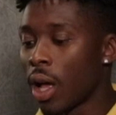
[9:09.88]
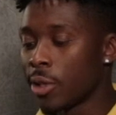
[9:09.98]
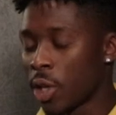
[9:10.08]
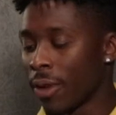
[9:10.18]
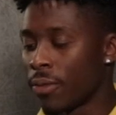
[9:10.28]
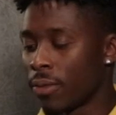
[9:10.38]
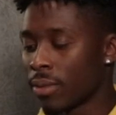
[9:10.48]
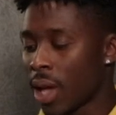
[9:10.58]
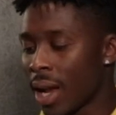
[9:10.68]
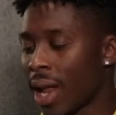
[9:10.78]
tough
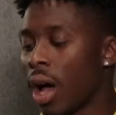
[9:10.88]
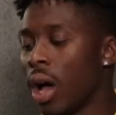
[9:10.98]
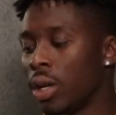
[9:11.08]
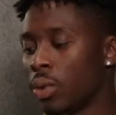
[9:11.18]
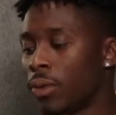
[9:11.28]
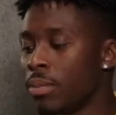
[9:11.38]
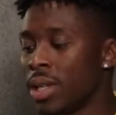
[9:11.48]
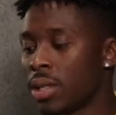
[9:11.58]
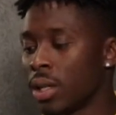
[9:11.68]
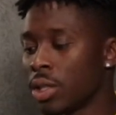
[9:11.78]
kind of like hurdle for me
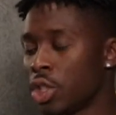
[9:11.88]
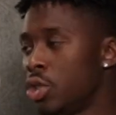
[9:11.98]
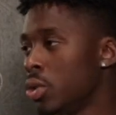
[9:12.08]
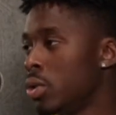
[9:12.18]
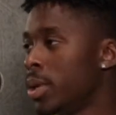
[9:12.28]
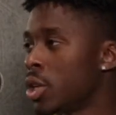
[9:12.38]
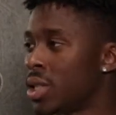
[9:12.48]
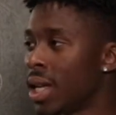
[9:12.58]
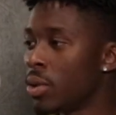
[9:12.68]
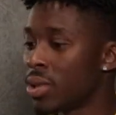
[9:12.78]
to do, because
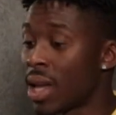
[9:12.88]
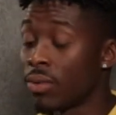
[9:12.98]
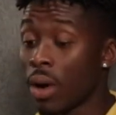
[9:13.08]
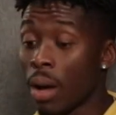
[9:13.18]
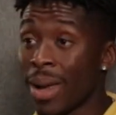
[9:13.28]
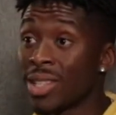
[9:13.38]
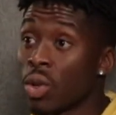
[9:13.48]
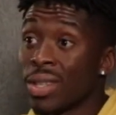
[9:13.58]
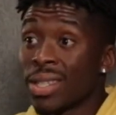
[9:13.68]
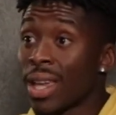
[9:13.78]
then it was like, man's
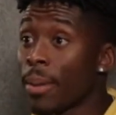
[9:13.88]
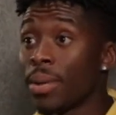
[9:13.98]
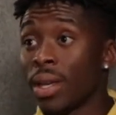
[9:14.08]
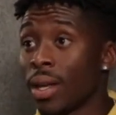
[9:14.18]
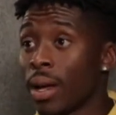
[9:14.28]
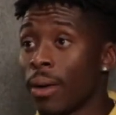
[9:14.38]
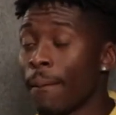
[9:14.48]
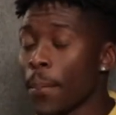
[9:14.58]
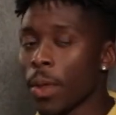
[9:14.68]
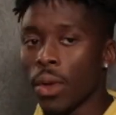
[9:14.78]
got this gap here now
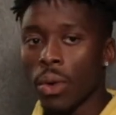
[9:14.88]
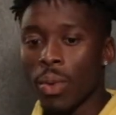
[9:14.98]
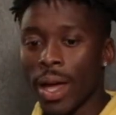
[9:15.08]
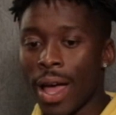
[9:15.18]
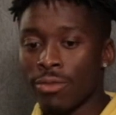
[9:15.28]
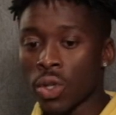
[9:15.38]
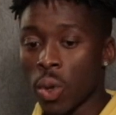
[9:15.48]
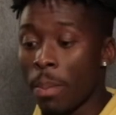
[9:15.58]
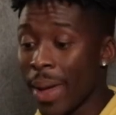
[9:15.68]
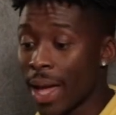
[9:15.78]
where I've just
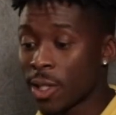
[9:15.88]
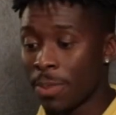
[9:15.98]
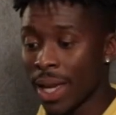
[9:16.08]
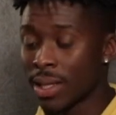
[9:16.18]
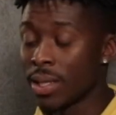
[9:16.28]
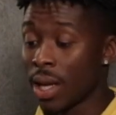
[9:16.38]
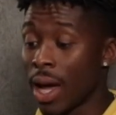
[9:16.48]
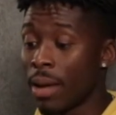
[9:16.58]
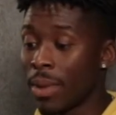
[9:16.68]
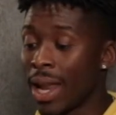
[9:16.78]
got bare space and
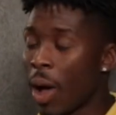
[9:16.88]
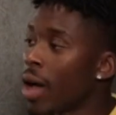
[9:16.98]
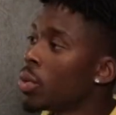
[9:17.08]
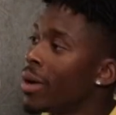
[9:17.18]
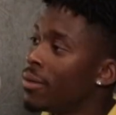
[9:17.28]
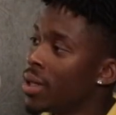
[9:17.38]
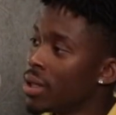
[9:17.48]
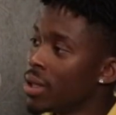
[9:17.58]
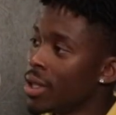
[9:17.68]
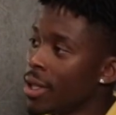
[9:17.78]
time, and how do I fill it?
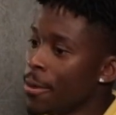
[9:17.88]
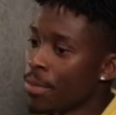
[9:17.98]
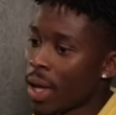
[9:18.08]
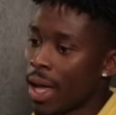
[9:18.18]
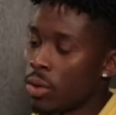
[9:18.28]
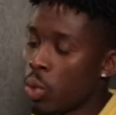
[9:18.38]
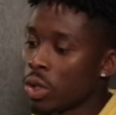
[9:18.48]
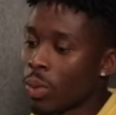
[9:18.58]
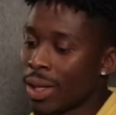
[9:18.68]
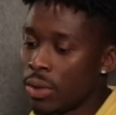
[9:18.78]
And what
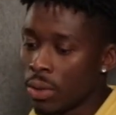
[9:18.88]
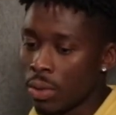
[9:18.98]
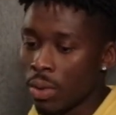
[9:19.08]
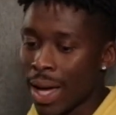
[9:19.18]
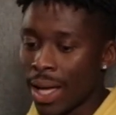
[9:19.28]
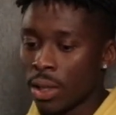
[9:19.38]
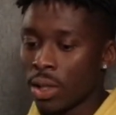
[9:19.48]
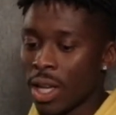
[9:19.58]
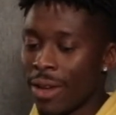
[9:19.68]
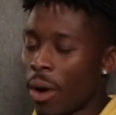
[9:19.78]
do I do? And
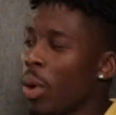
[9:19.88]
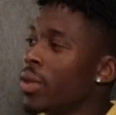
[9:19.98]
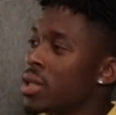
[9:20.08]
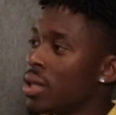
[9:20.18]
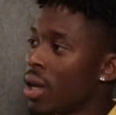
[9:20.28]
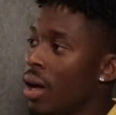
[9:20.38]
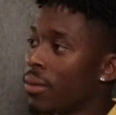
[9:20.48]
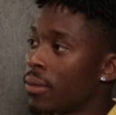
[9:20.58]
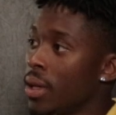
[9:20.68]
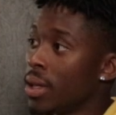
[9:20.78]
if I want this
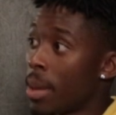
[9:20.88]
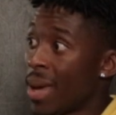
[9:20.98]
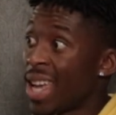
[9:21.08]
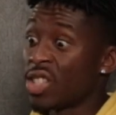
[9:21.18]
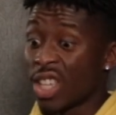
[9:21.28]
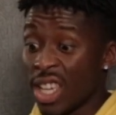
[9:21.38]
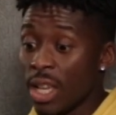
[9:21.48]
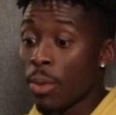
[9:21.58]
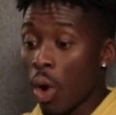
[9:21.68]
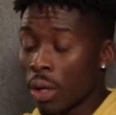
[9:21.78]
enough, then man has to
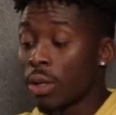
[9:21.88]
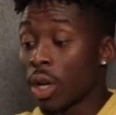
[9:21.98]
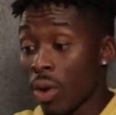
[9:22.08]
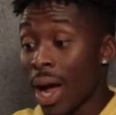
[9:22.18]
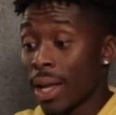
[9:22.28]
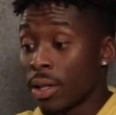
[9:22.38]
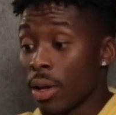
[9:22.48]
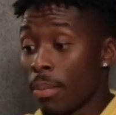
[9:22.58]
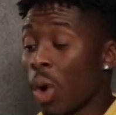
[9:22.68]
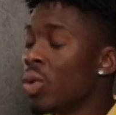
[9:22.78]
keep on the grind,
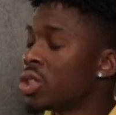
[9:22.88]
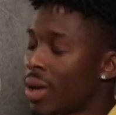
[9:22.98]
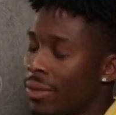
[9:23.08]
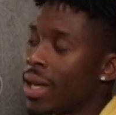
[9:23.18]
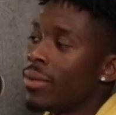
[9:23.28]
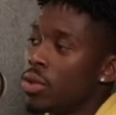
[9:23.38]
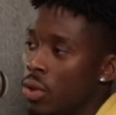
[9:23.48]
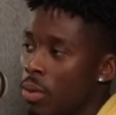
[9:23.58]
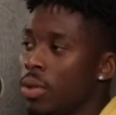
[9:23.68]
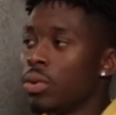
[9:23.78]
but also have to have a
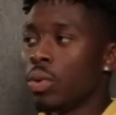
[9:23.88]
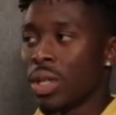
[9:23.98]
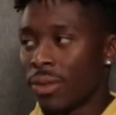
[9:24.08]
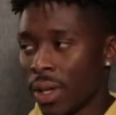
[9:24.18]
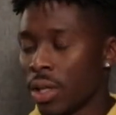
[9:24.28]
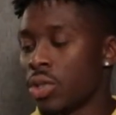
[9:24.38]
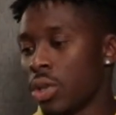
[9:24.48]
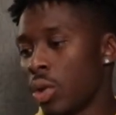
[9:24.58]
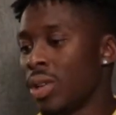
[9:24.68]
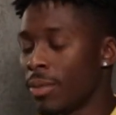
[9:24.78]
job and do all these things, you
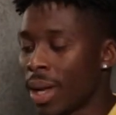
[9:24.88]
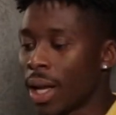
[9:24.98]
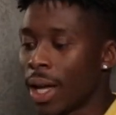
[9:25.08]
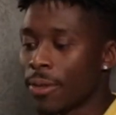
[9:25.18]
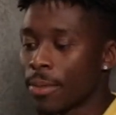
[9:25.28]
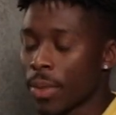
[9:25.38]
know, live my life.